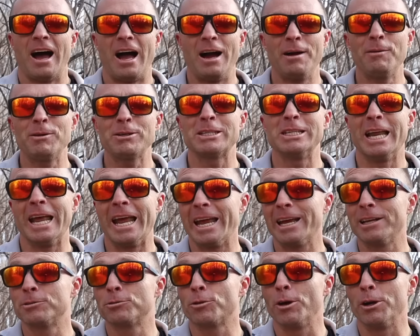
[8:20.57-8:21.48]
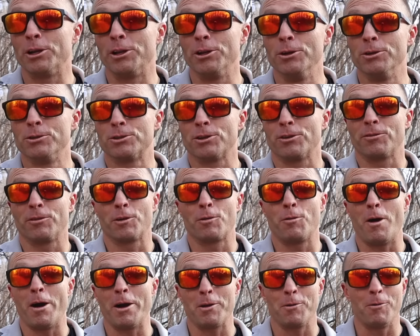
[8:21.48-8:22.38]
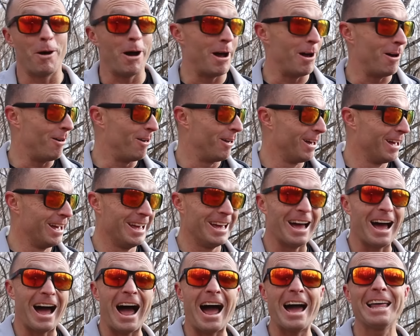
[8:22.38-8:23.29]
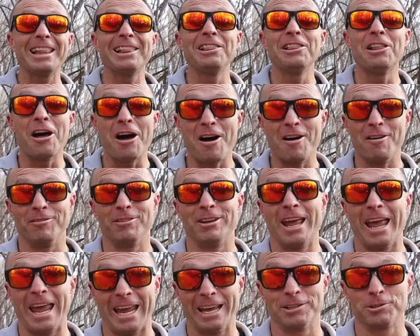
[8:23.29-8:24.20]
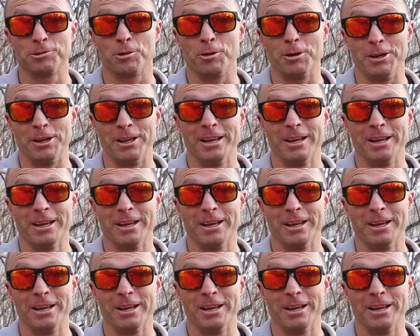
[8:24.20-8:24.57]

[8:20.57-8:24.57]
I was an Android user for quite a while. I loved Android.